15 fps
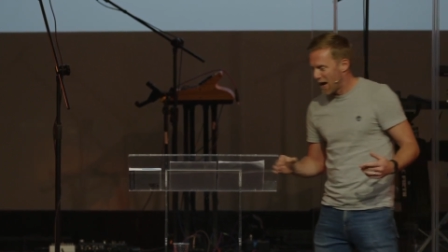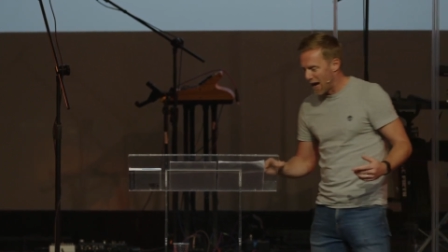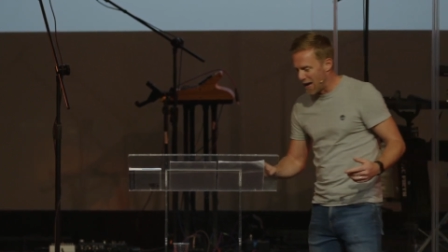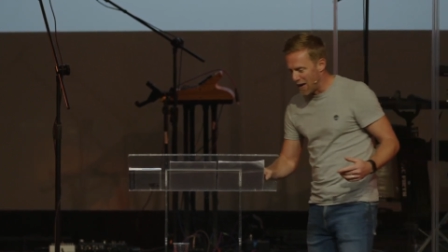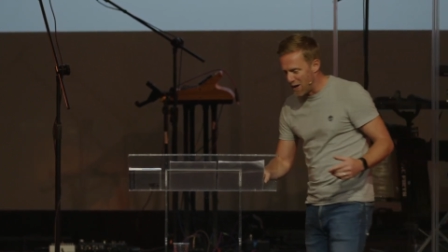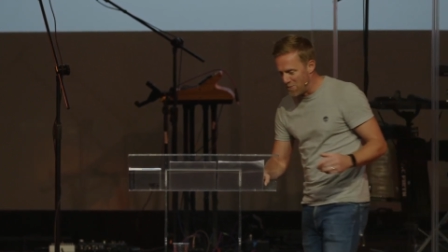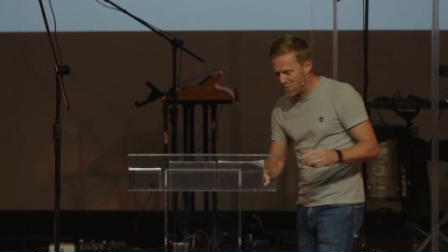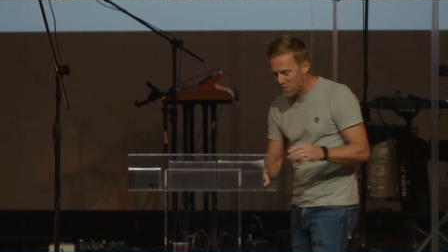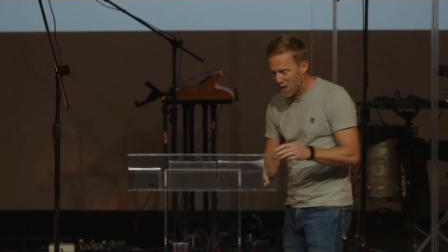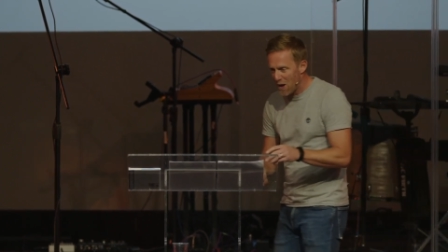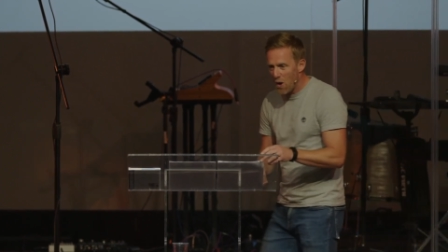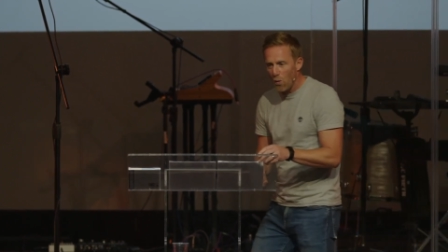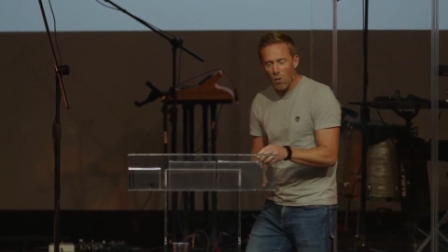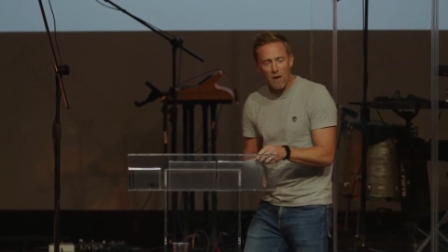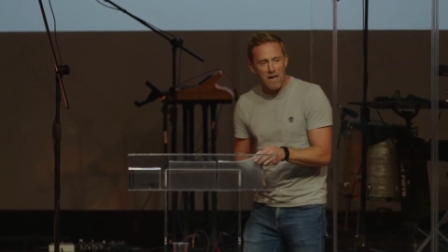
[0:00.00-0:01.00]
And um,
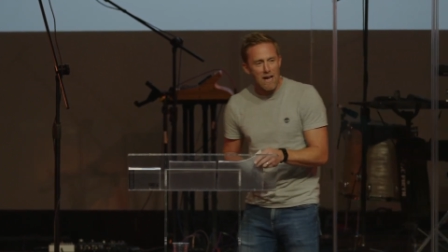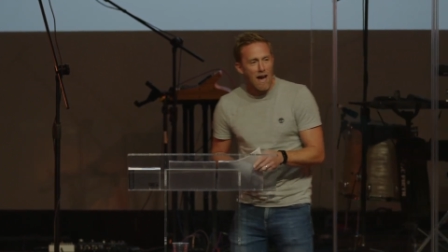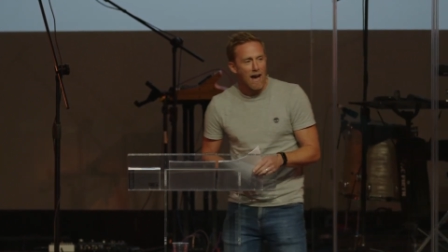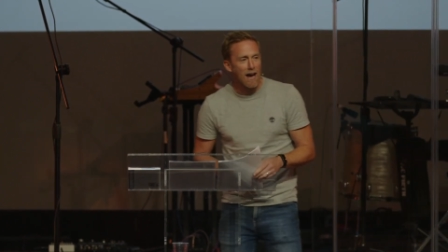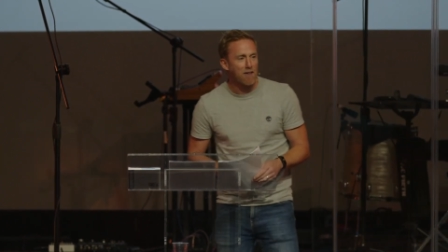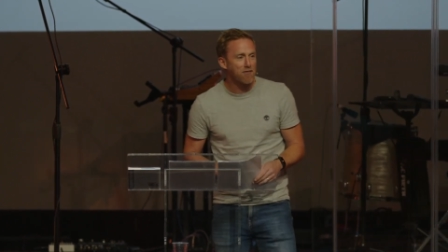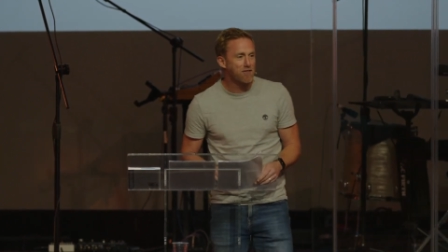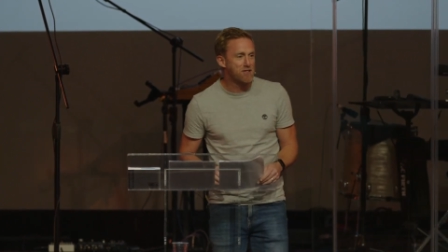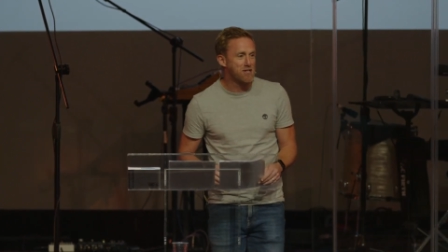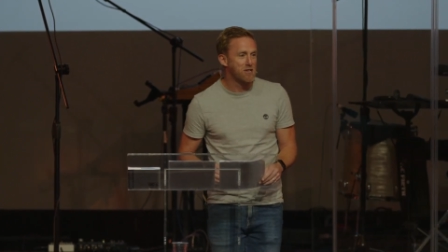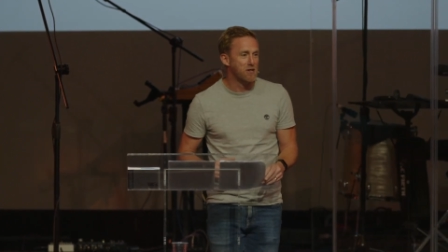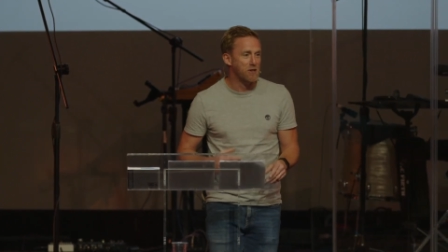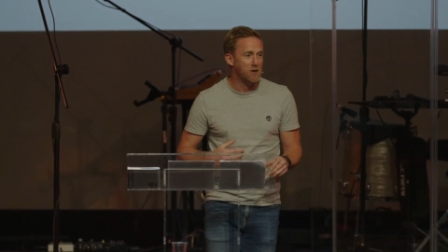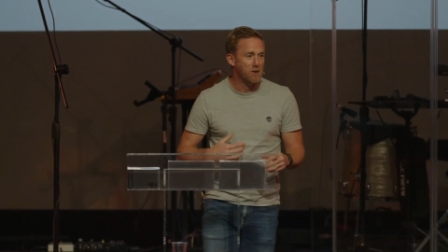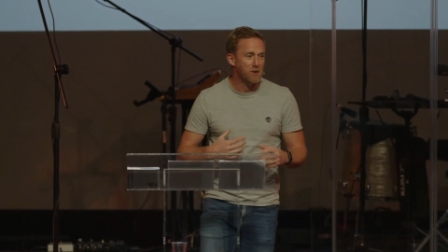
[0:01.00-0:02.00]
we have
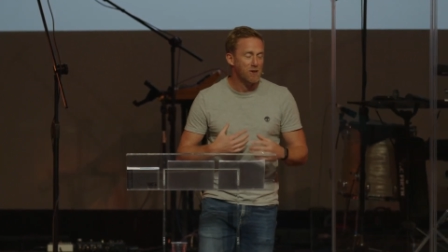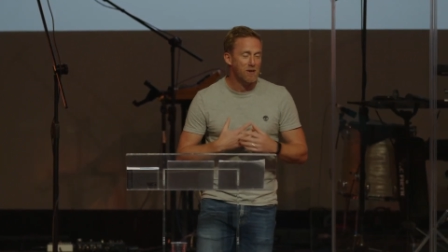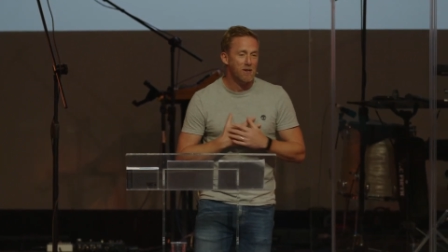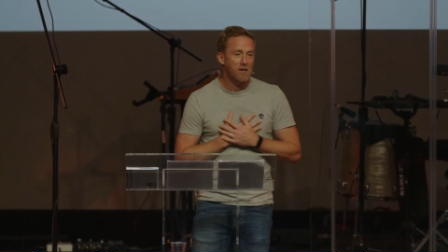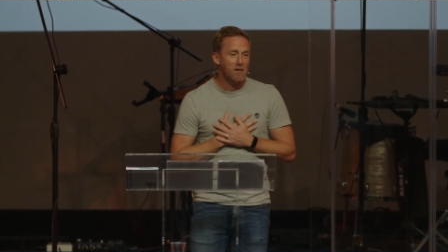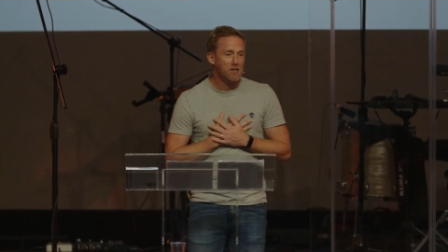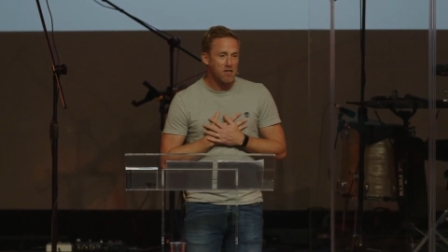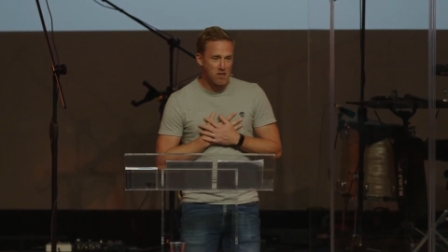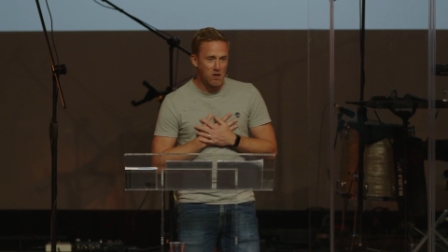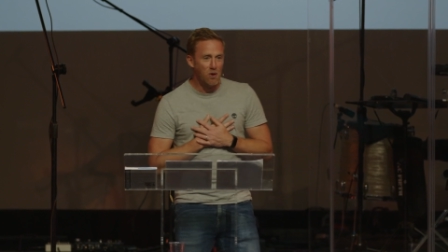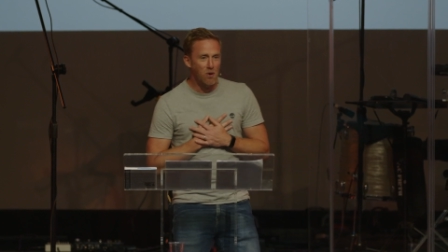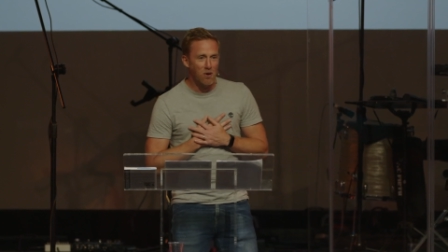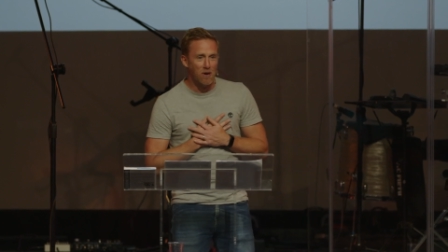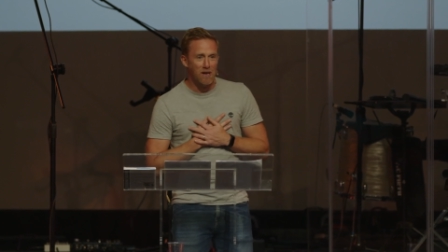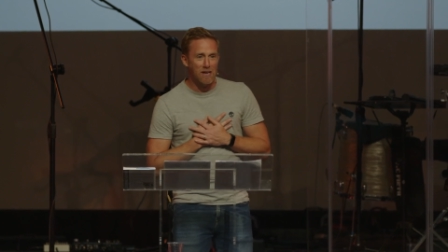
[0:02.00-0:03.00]
to
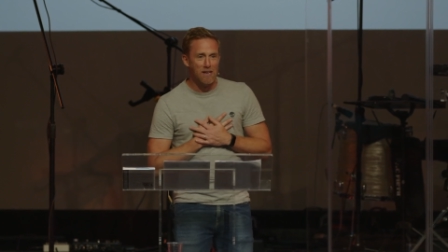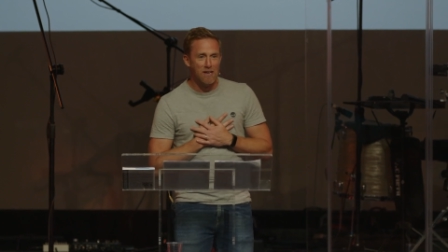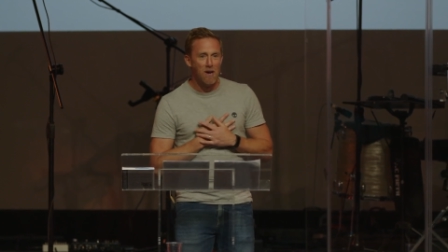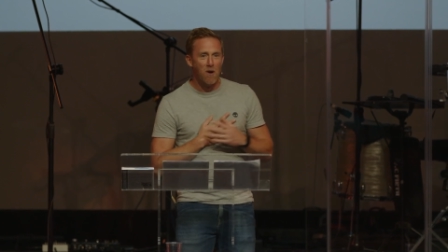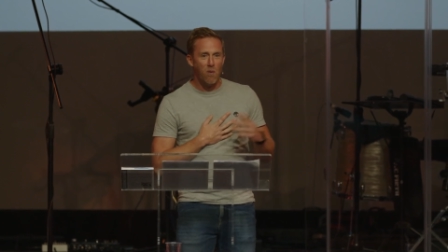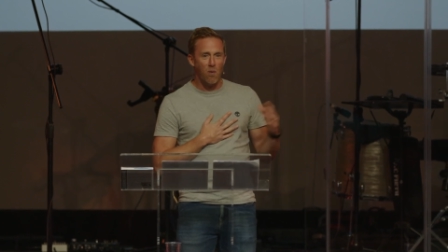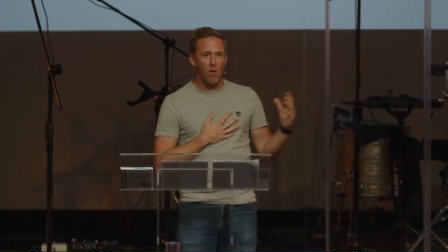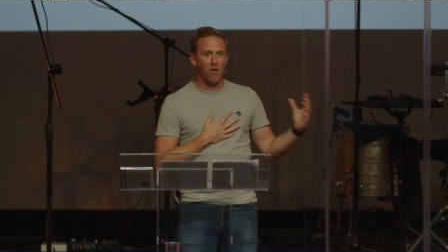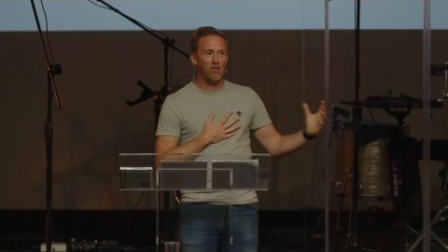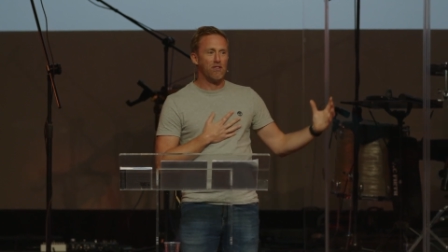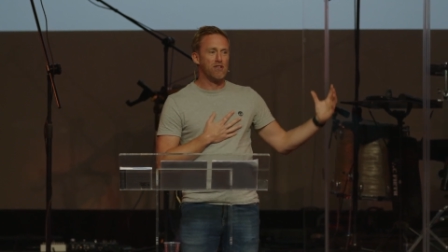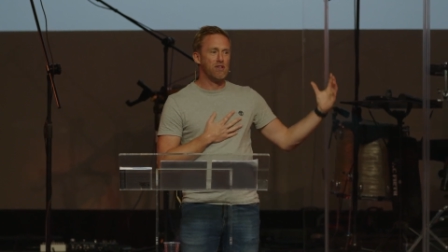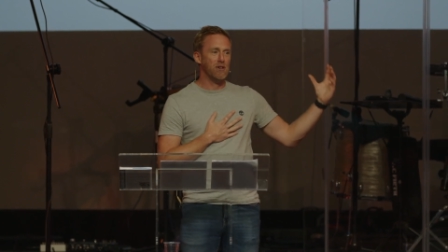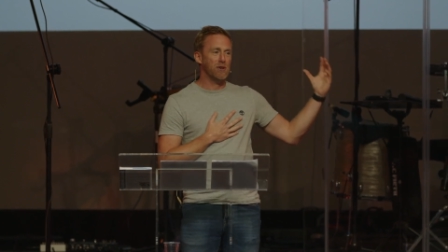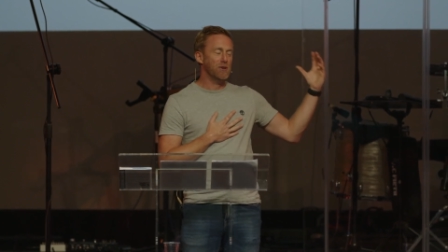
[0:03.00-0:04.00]
surely want
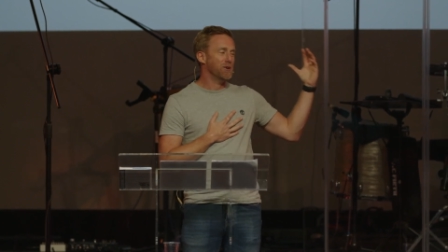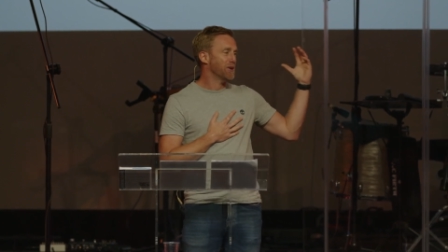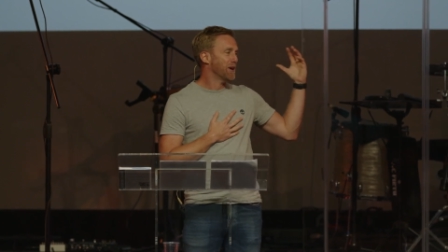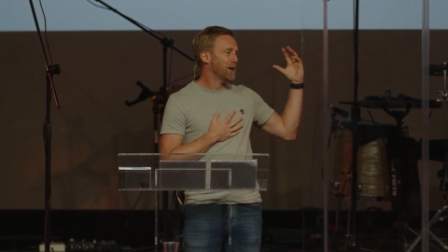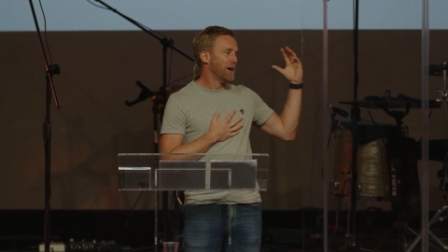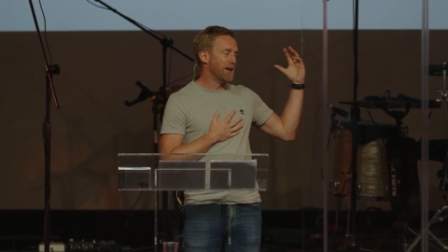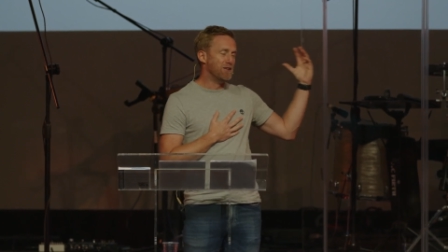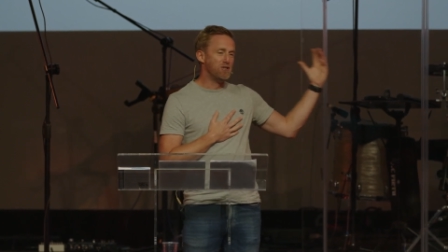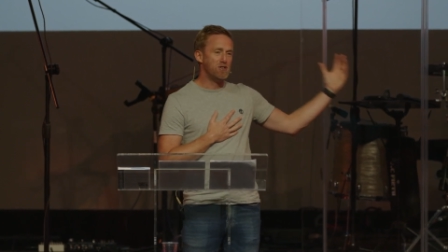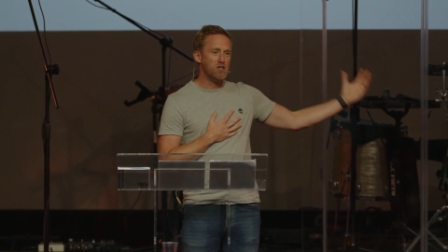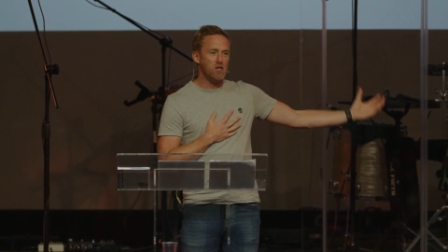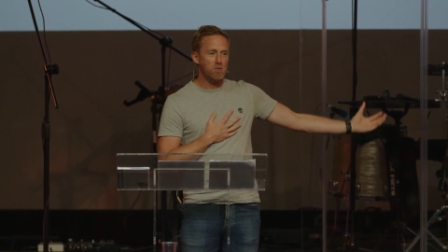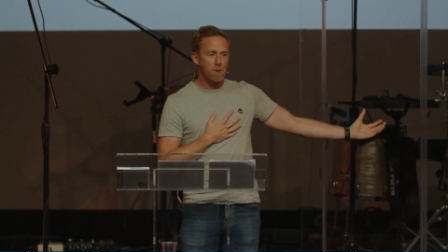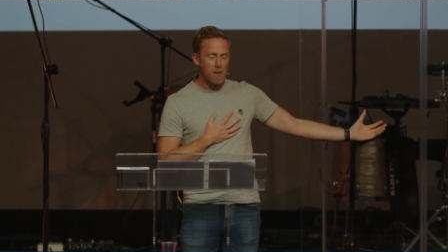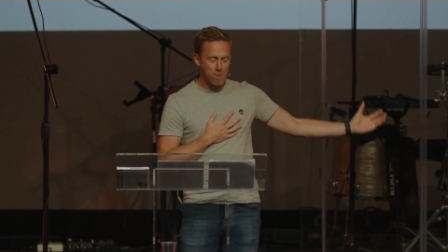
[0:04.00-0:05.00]
to
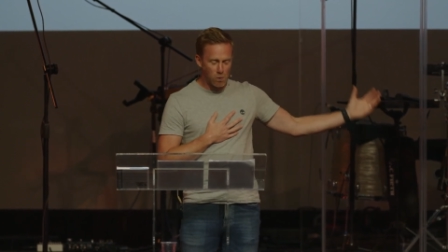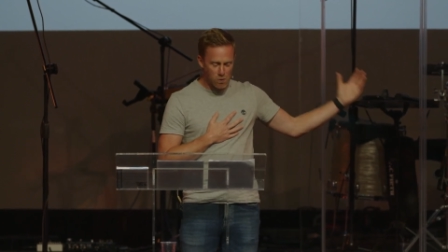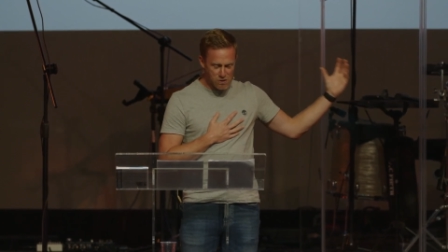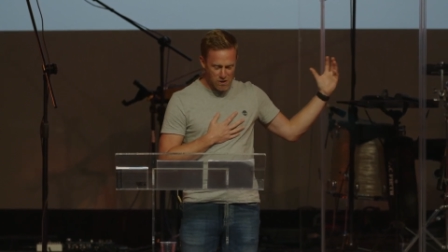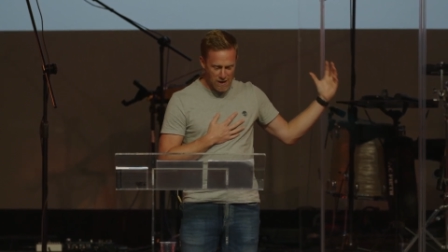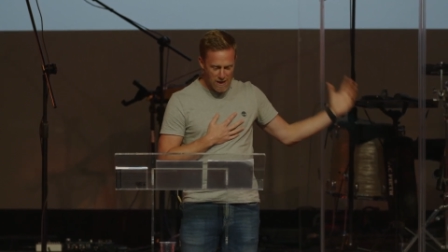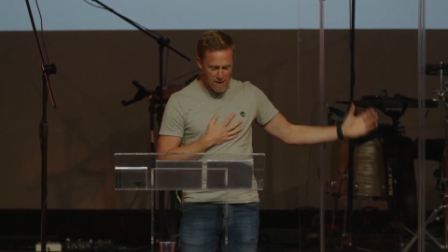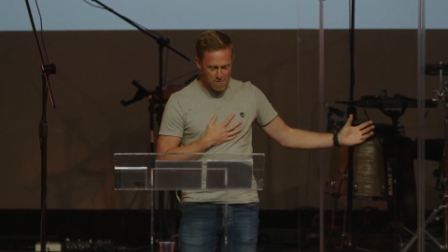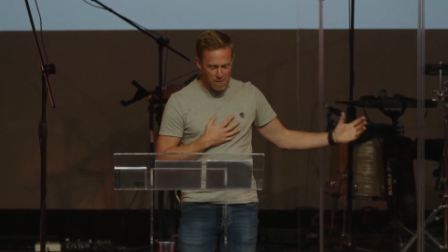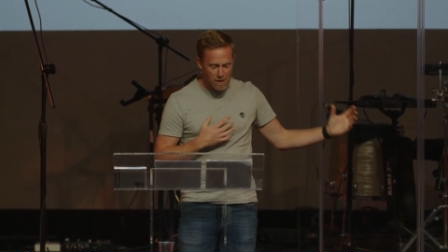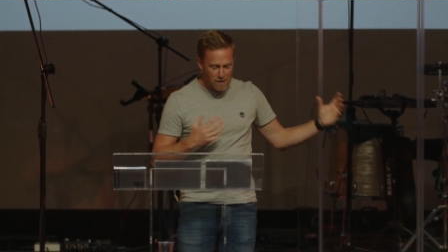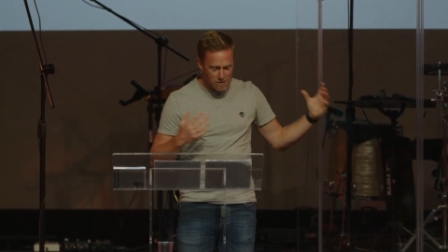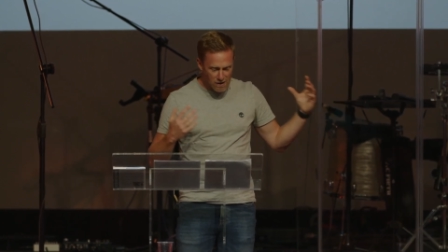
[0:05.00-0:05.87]
introduce people to him.